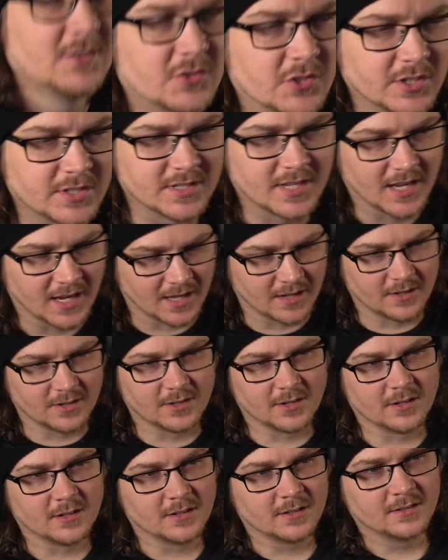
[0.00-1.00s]
She's had
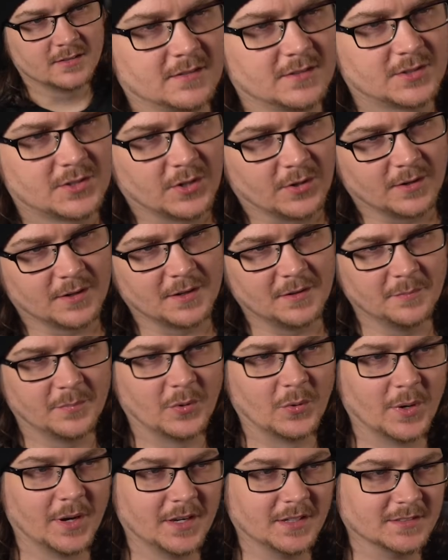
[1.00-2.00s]
her turning
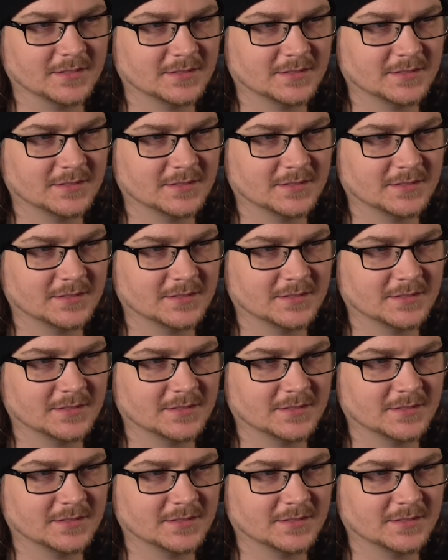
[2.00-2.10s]
point.